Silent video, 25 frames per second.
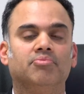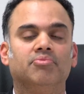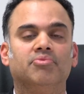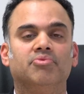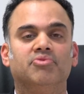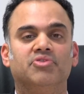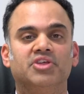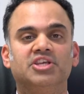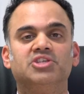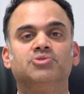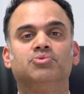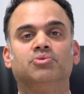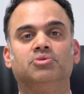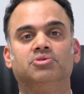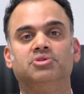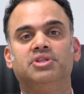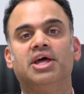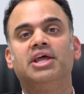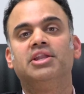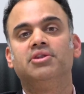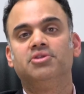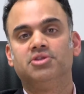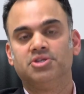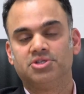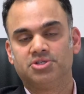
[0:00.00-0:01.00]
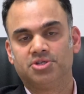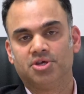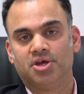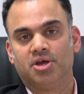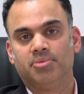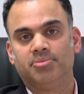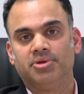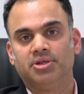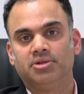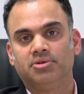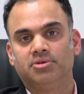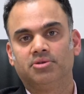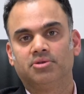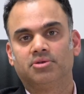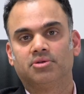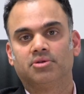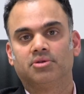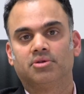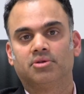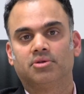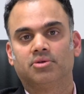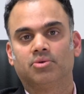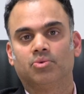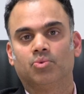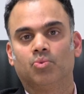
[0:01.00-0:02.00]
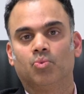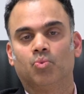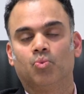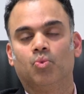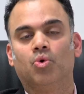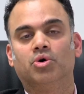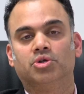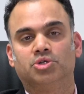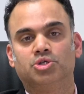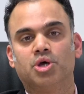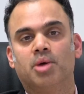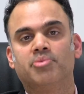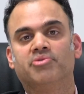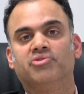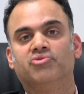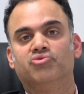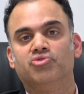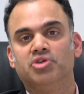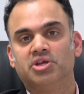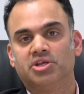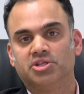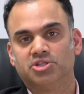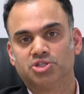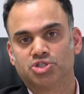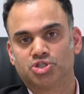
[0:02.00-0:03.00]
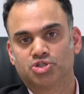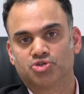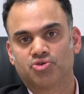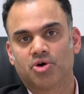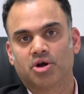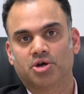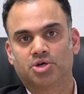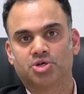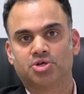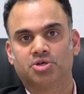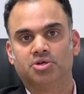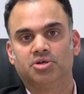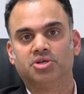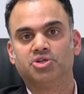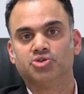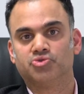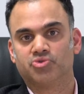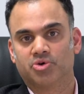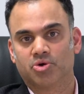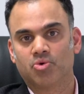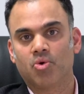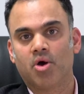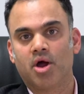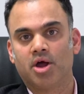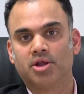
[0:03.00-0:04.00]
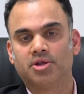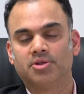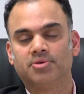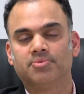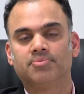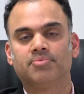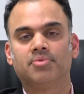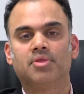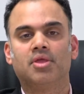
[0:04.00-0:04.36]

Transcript: This will then determine what type of reconstruction is required.